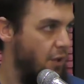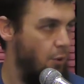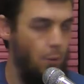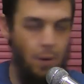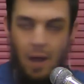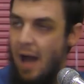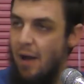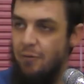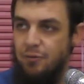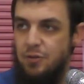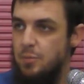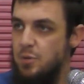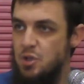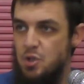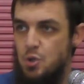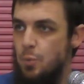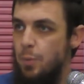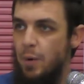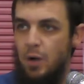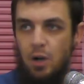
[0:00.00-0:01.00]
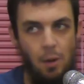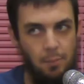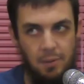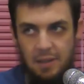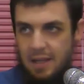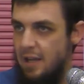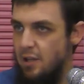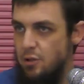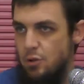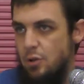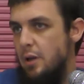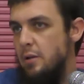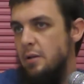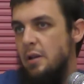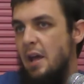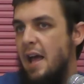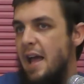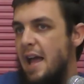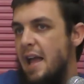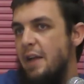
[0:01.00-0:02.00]
They don't have to be super complicated. You
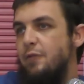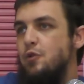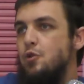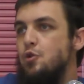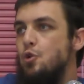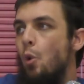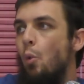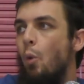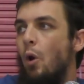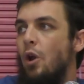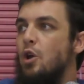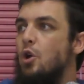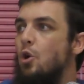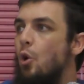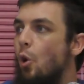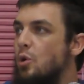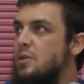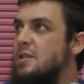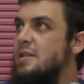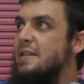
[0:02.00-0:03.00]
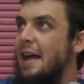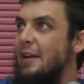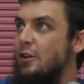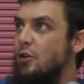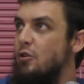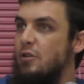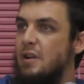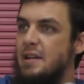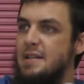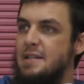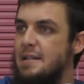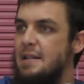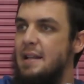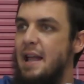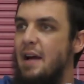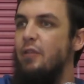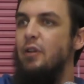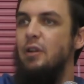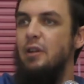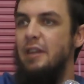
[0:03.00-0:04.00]
can, if you don't want to go to that
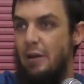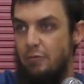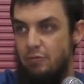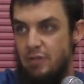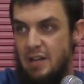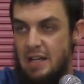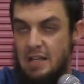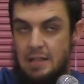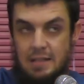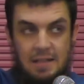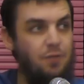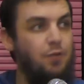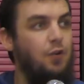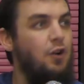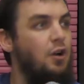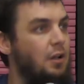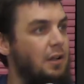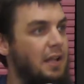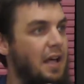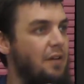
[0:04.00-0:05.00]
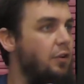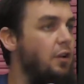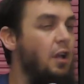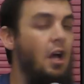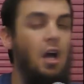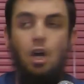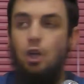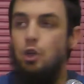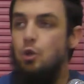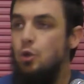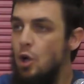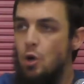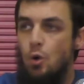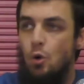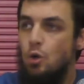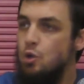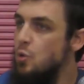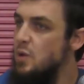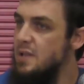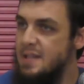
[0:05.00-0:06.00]
crazy level, that really difficult level, you
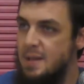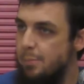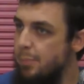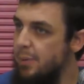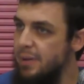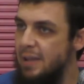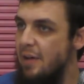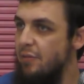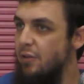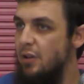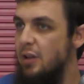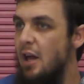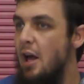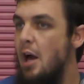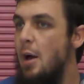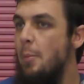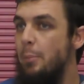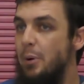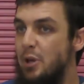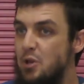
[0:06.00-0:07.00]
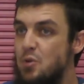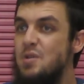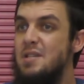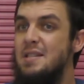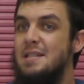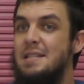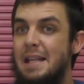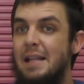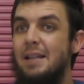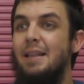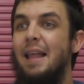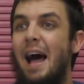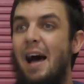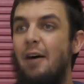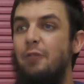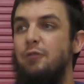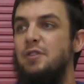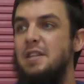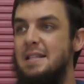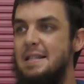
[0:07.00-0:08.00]
can go to a simple level. But you still
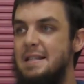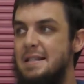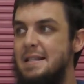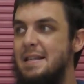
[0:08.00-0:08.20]
have to